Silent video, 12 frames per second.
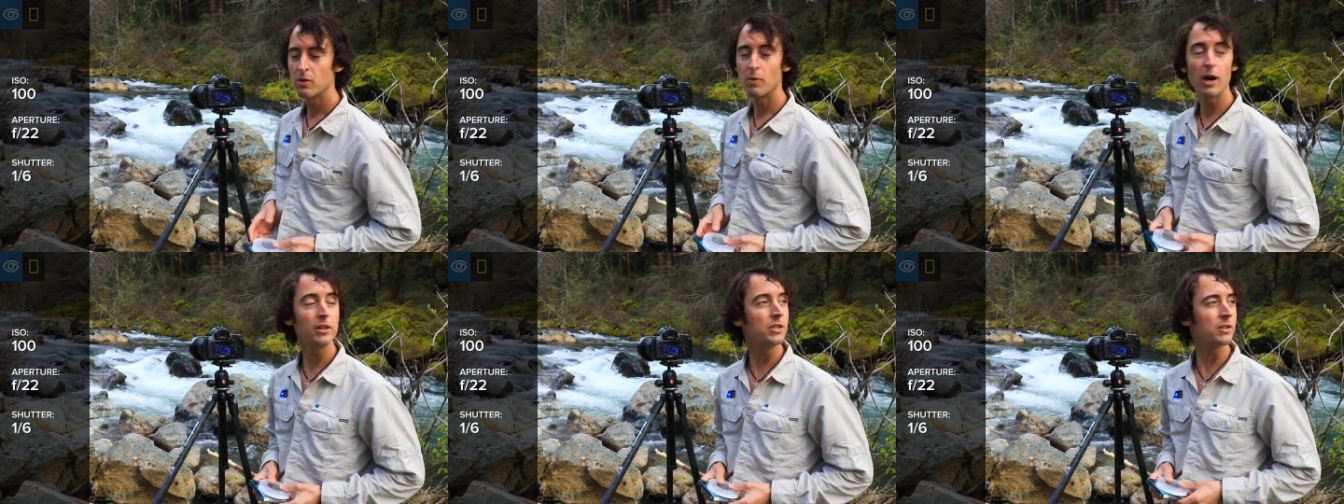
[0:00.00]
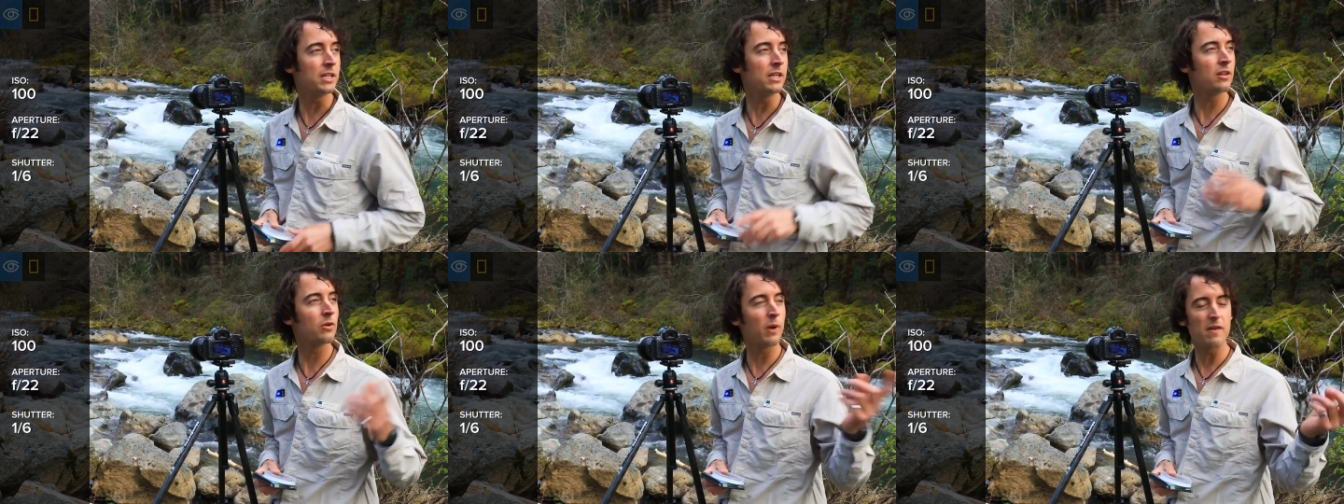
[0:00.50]
Well, you can
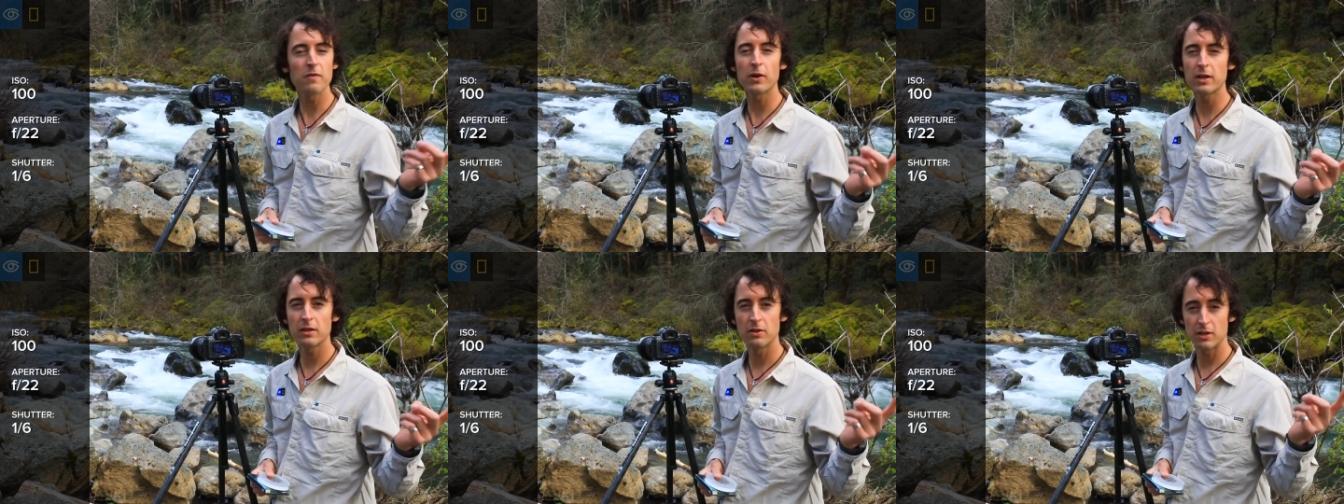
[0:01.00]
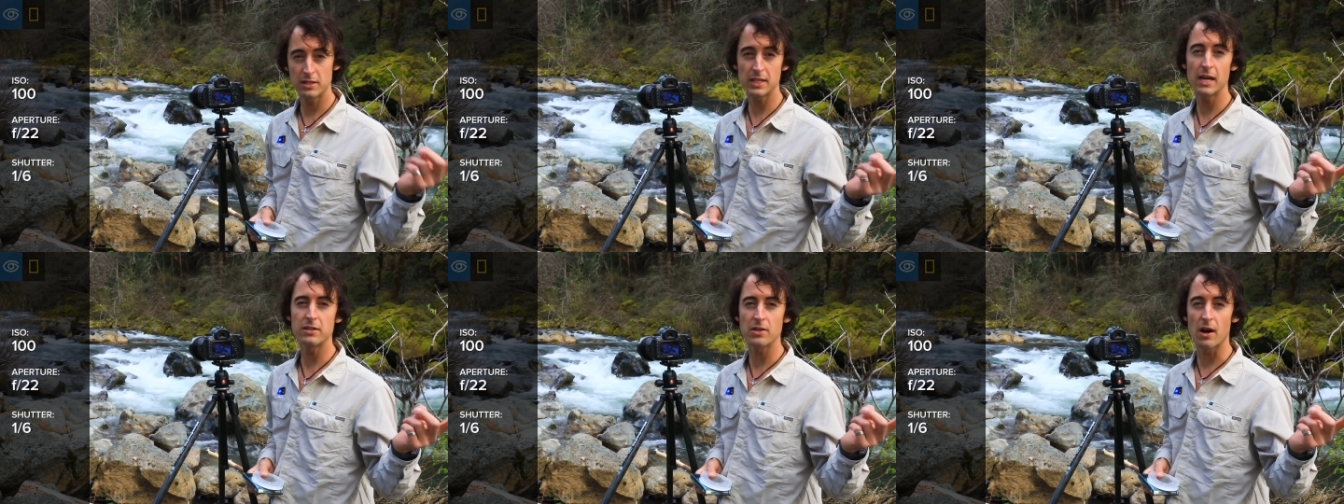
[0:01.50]
either wait for it
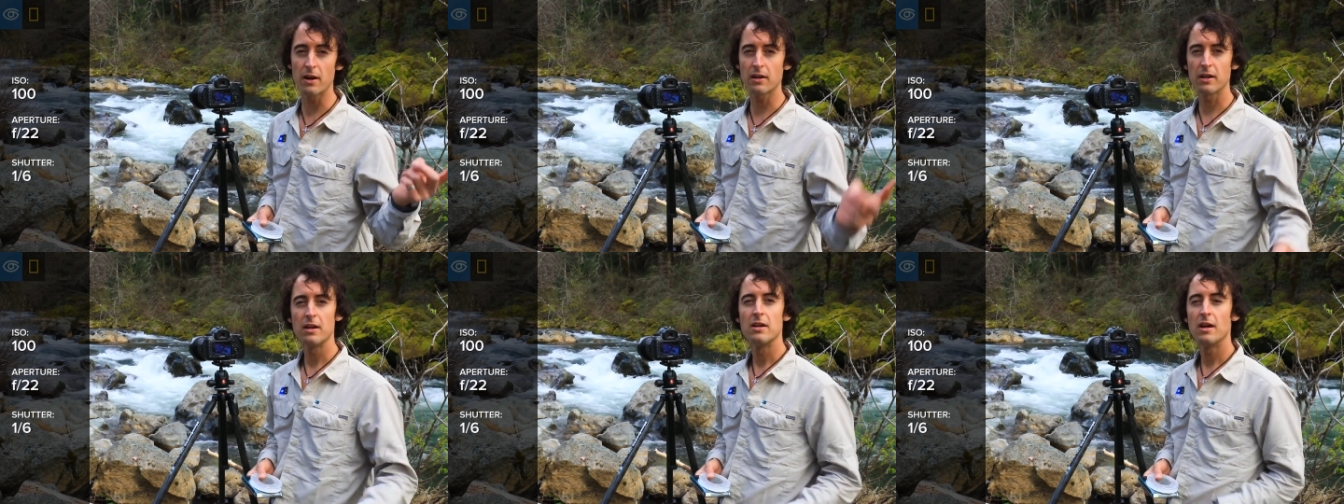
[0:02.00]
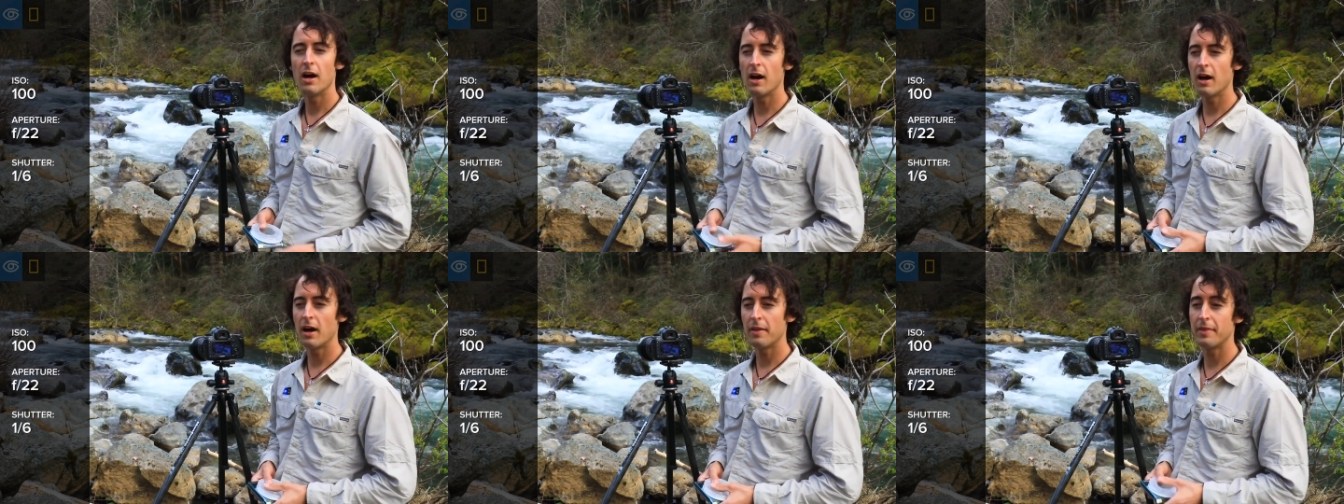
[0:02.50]
to get dark,
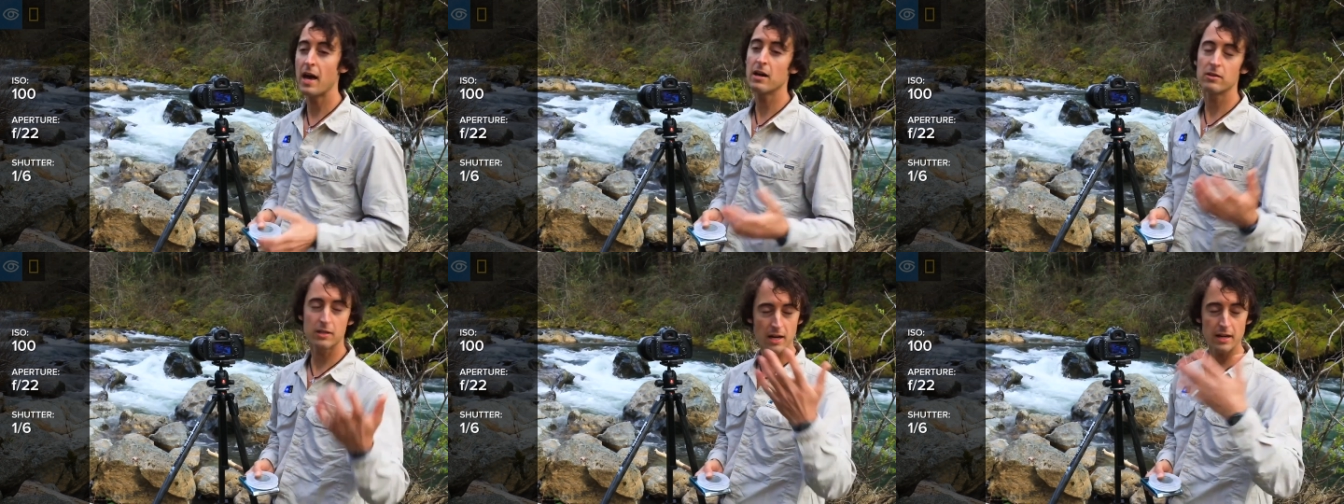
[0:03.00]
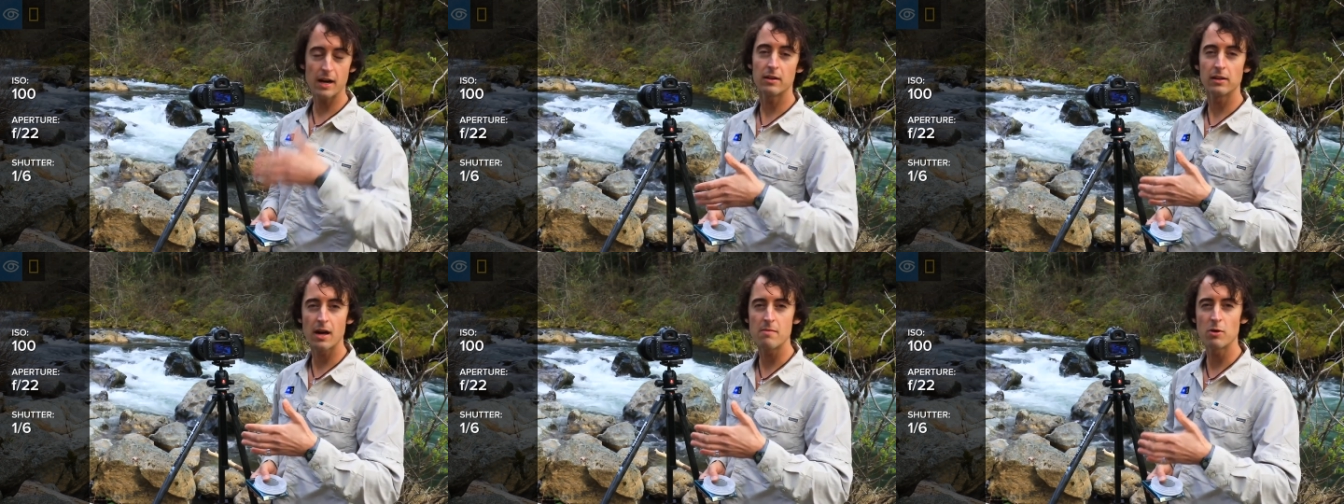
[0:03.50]
that'll cut
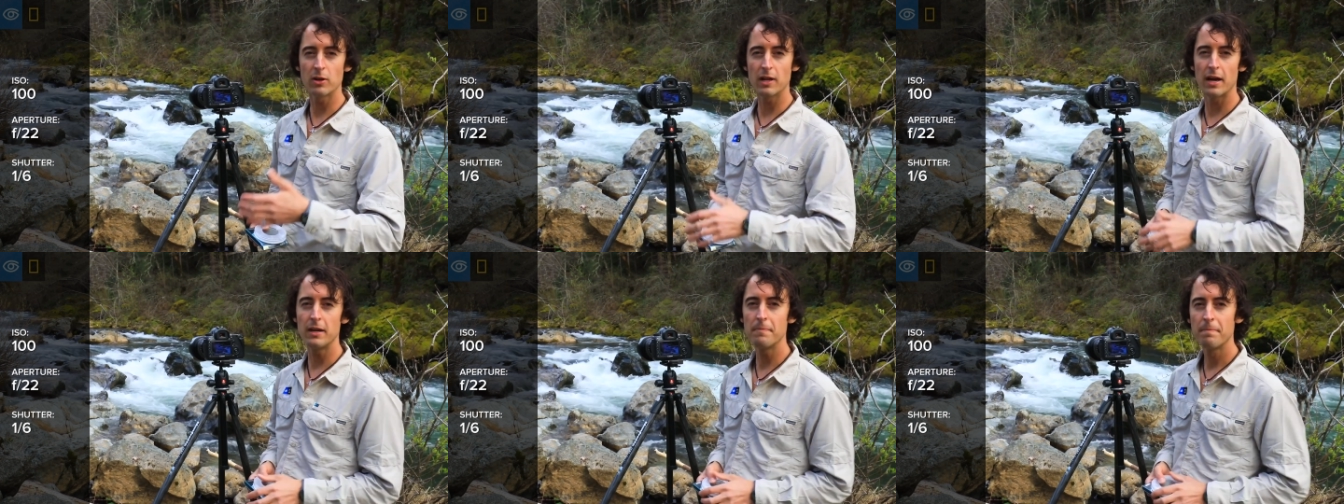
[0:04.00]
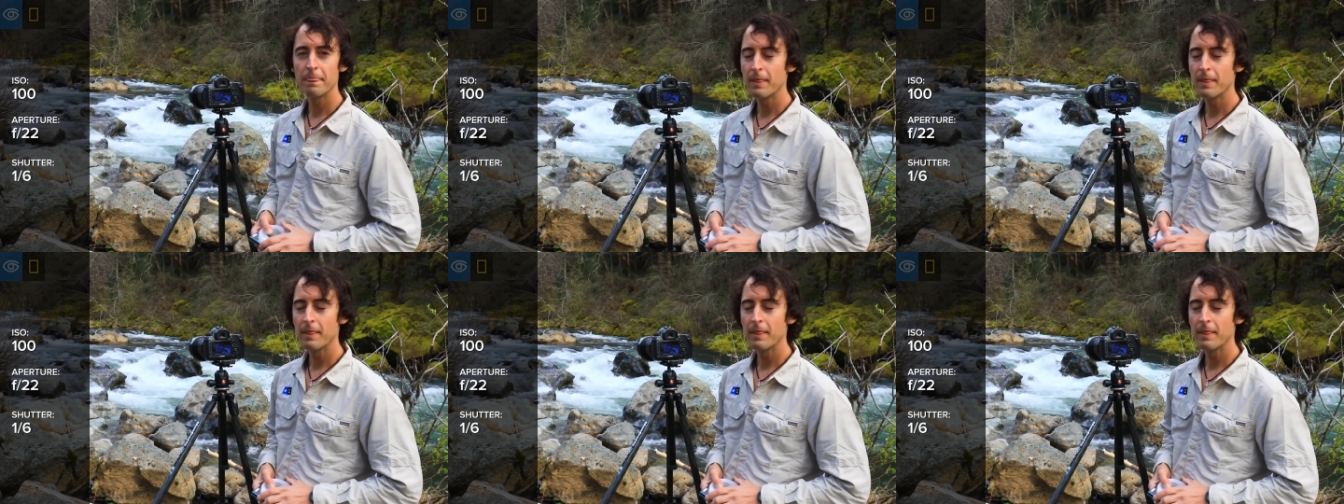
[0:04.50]
out a lot more light,